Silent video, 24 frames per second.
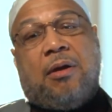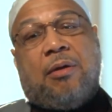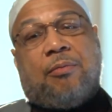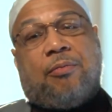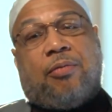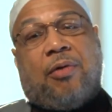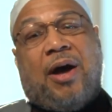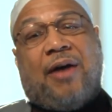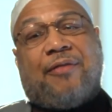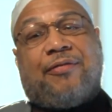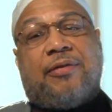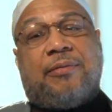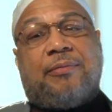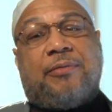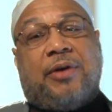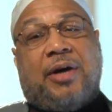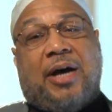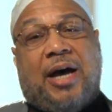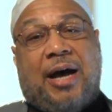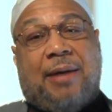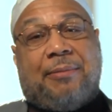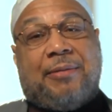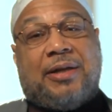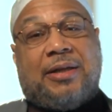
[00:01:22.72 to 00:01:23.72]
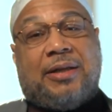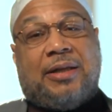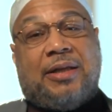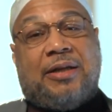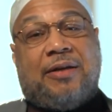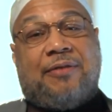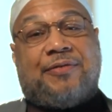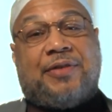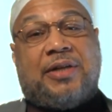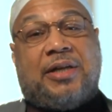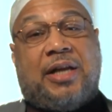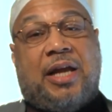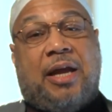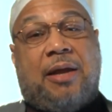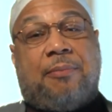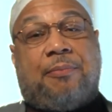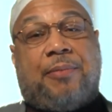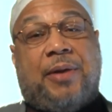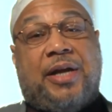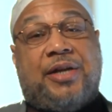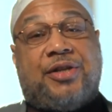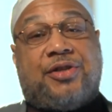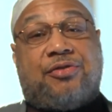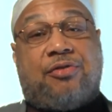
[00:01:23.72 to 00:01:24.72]
Prophet Muhammad lived in a
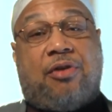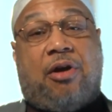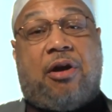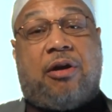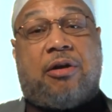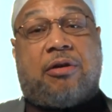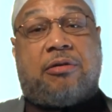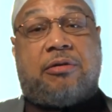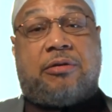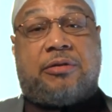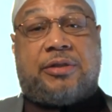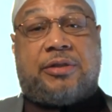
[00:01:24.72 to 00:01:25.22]
patriarchal